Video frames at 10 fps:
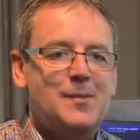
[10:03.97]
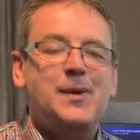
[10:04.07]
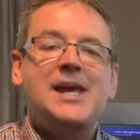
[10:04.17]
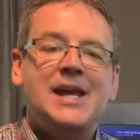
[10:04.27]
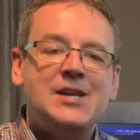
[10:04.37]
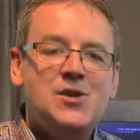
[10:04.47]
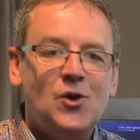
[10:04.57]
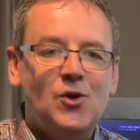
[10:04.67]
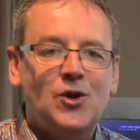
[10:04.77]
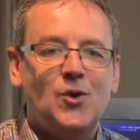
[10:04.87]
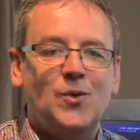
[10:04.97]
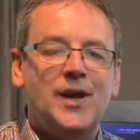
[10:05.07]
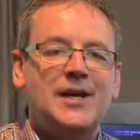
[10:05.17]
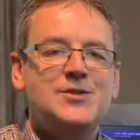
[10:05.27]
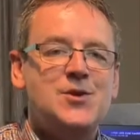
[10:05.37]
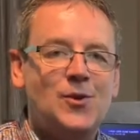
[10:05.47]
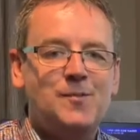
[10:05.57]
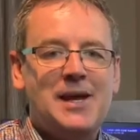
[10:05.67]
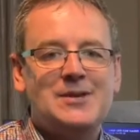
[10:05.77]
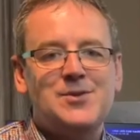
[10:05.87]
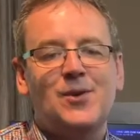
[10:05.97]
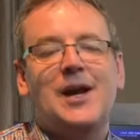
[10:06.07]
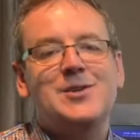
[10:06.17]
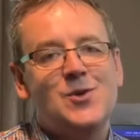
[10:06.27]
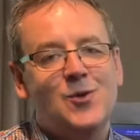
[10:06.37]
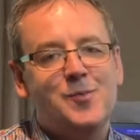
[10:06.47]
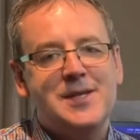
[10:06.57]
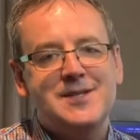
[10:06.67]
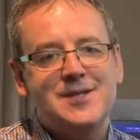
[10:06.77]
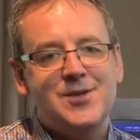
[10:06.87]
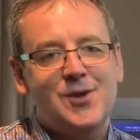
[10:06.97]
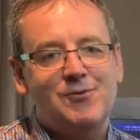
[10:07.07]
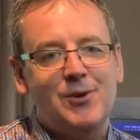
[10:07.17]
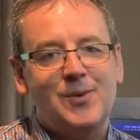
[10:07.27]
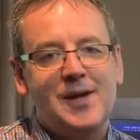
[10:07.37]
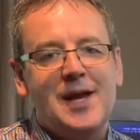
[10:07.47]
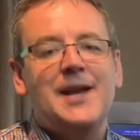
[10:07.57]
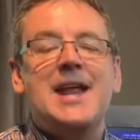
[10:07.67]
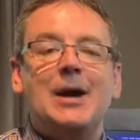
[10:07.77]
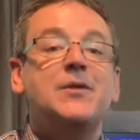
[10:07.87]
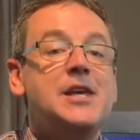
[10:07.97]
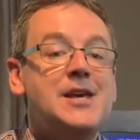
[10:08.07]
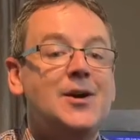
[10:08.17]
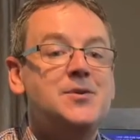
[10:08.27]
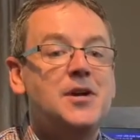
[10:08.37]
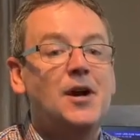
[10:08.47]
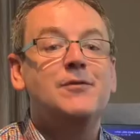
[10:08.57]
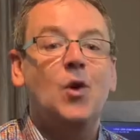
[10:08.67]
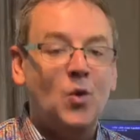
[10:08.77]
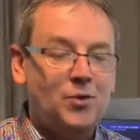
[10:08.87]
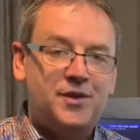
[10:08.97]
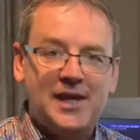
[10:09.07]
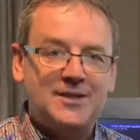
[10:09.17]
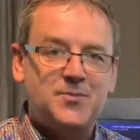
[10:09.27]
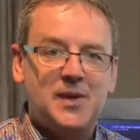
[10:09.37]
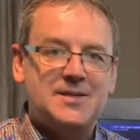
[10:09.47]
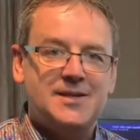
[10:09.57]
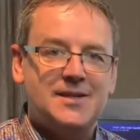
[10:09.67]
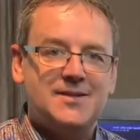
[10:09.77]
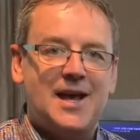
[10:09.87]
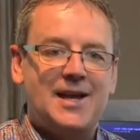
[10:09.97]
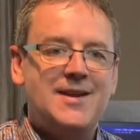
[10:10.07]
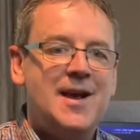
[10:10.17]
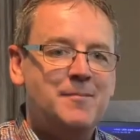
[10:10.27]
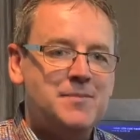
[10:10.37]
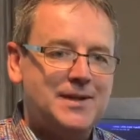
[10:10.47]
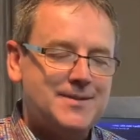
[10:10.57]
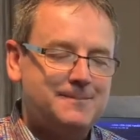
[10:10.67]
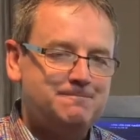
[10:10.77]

being in your corner as your mentor and your business guru, and now the Yoda of all things business and numbers.